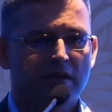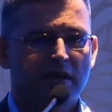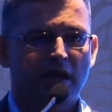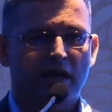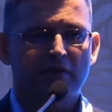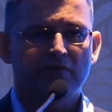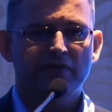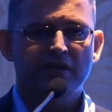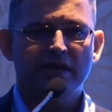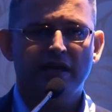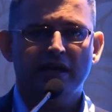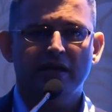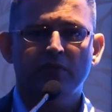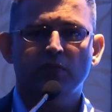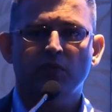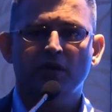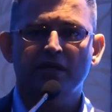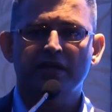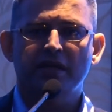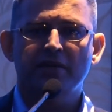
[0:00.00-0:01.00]
and we had
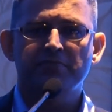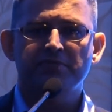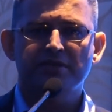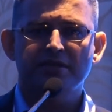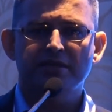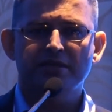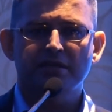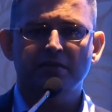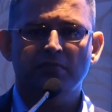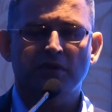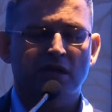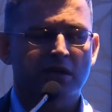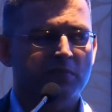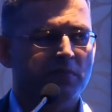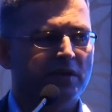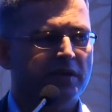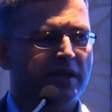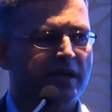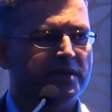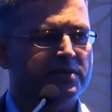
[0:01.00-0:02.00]
one MCC,
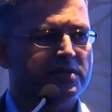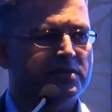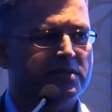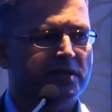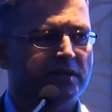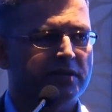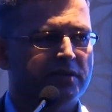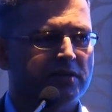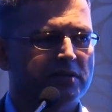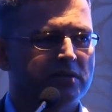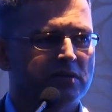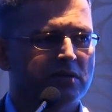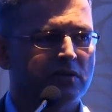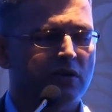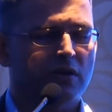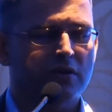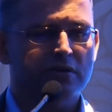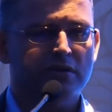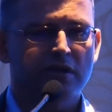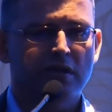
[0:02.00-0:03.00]
Malabar Cancer Center in the
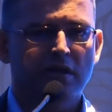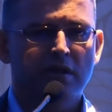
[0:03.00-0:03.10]
north.